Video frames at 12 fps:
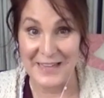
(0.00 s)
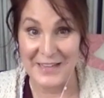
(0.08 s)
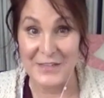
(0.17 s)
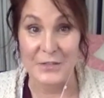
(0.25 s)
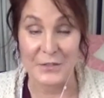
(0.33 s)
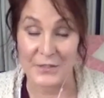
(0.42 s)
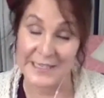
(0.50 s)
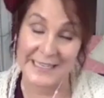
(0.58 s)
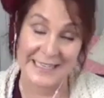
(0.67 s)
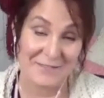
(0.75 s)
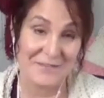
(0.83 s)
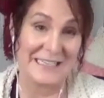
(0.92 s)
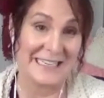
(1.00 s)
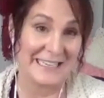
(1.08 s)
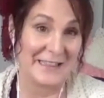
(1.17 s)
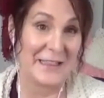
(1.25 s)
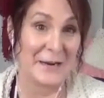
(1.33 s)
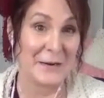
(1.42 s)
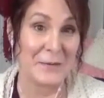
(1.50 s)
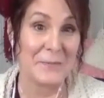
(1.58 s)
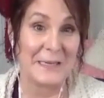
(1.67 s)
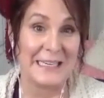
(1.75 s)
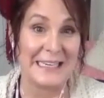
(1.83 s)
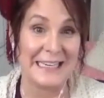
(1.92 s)
you're going to have to get in
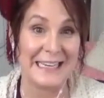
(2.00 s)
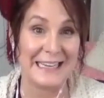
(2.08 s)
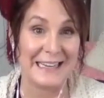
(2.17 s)
therapy,